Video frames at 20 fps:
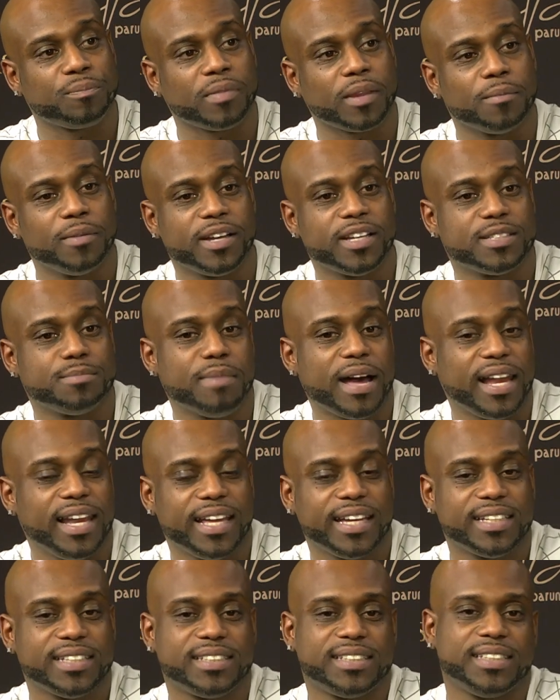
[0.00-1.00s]
Because my
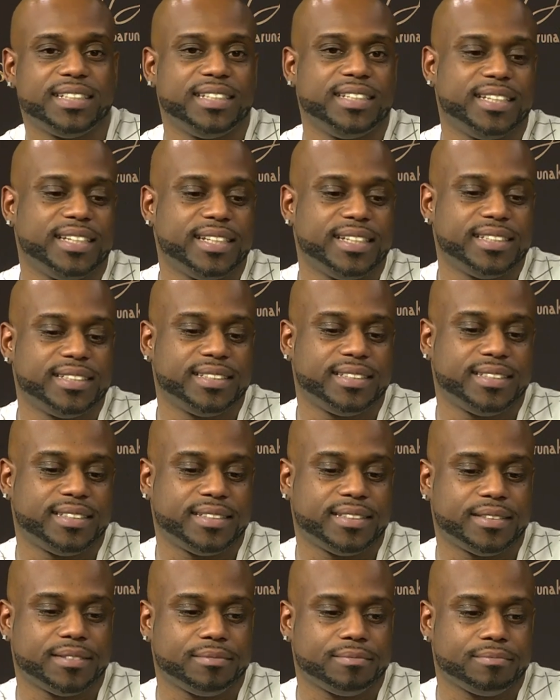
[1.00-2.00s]
legacy
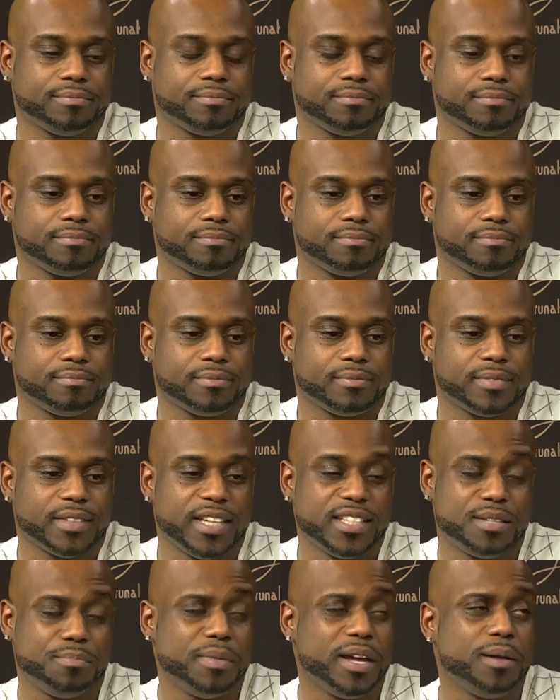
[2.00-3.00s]
is
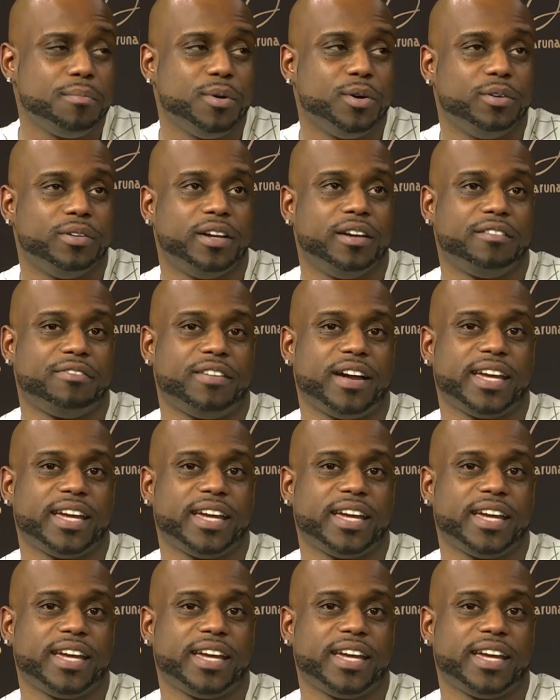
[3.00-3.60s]
minimal if I